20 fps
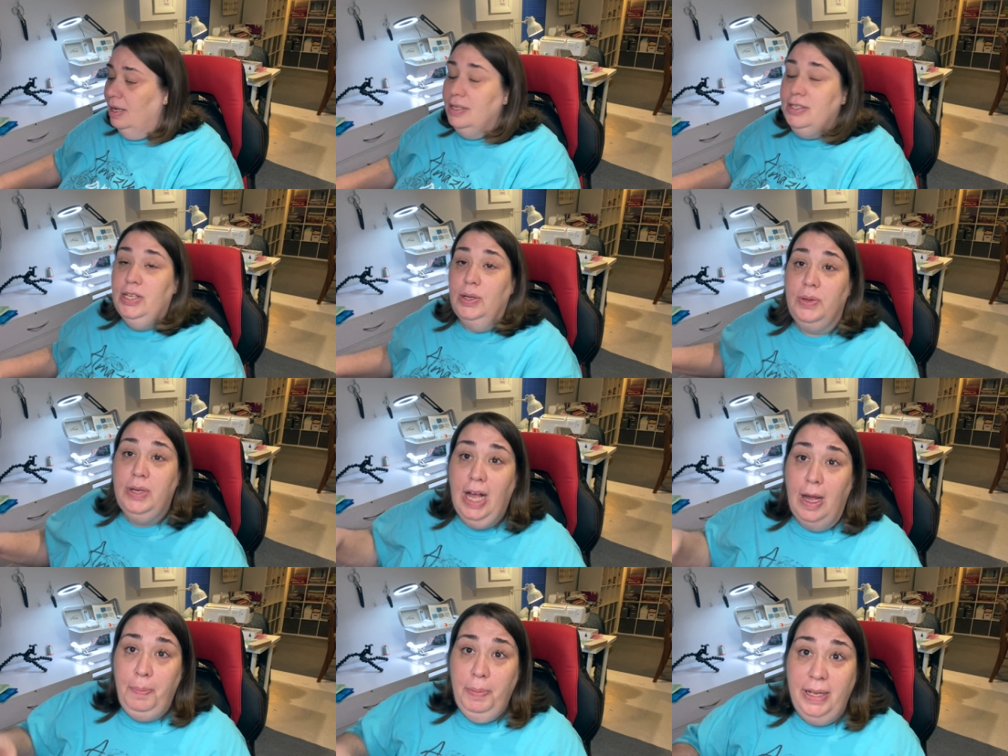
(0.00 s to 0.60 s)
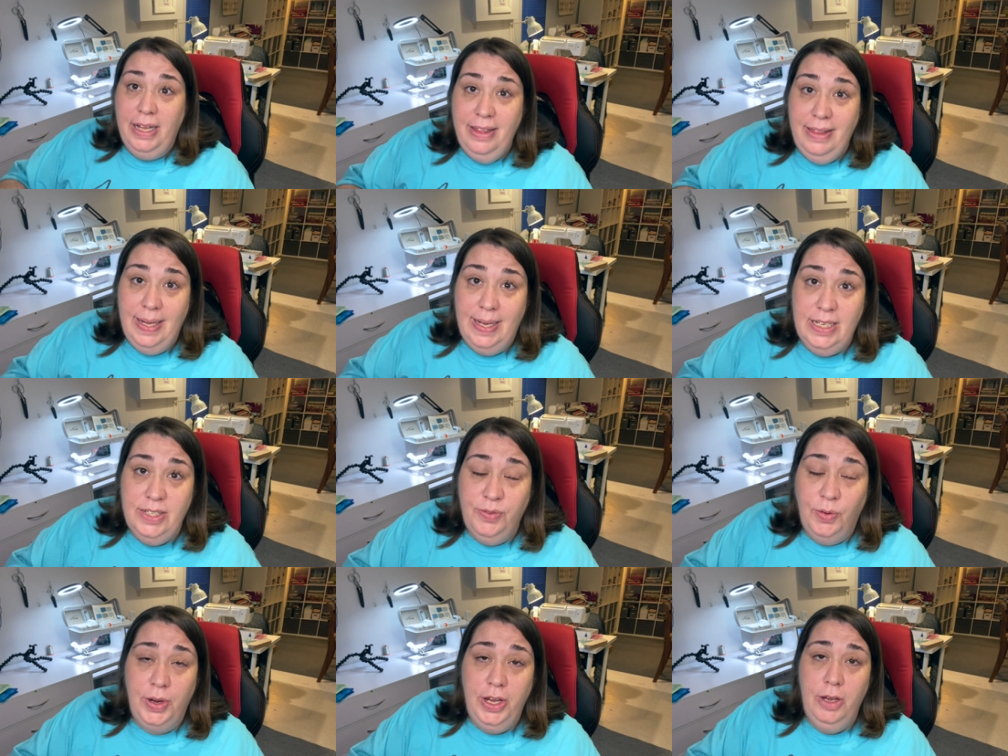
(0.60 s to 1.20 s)
So a couple of
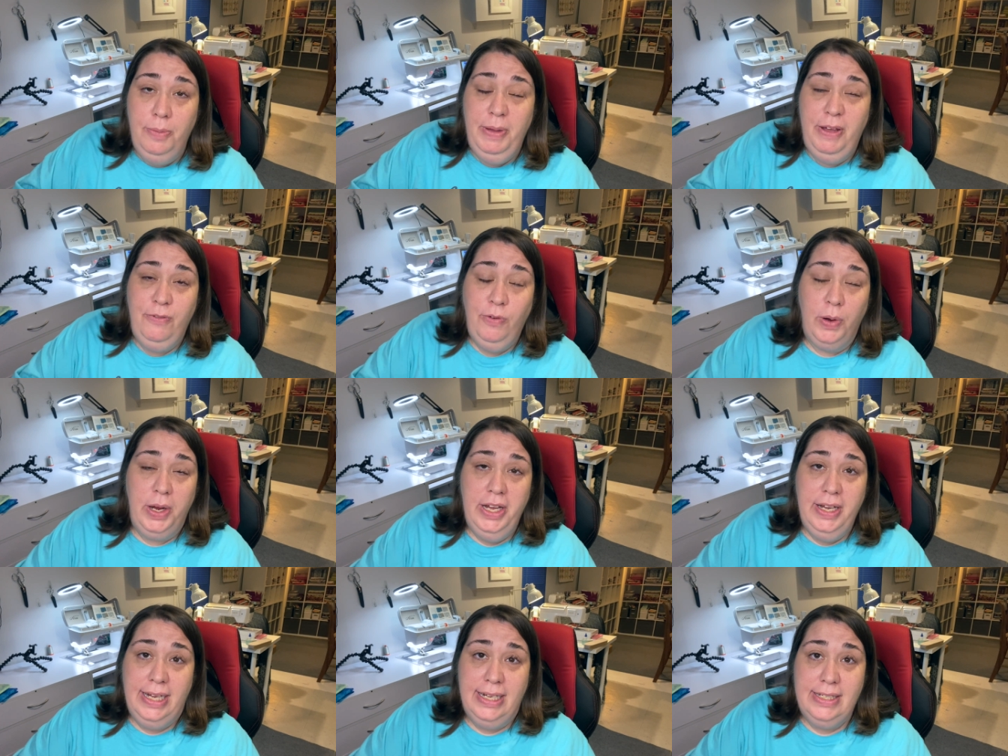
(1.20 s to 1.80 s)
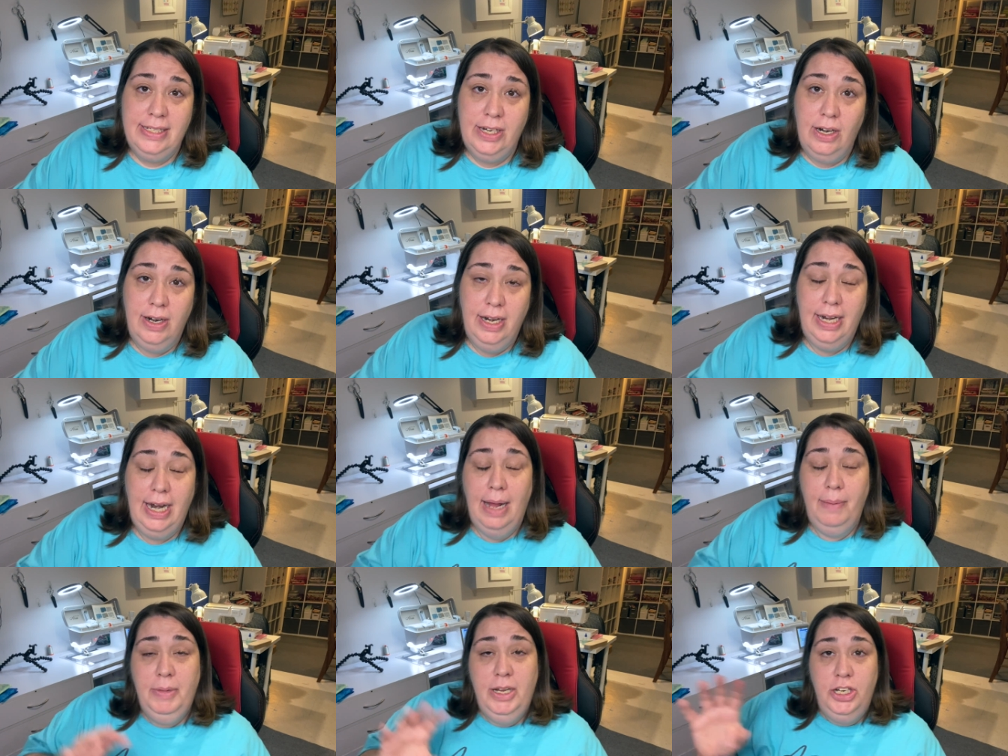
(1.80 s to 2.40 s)
things for you before you get started.
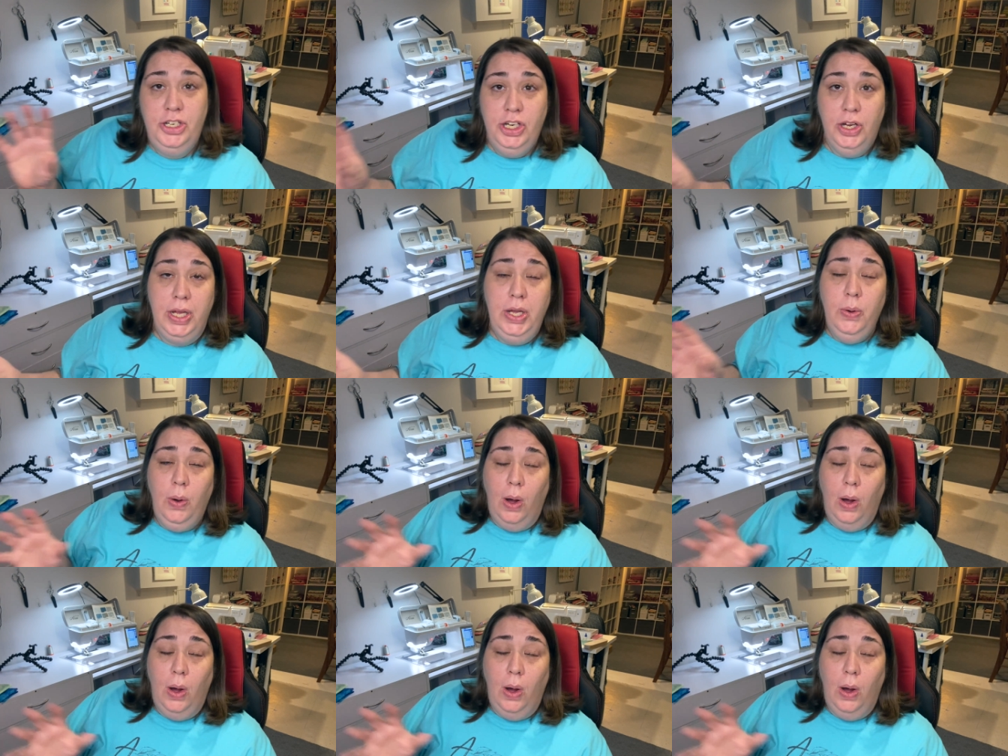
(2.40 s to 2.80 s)
I'm going to show you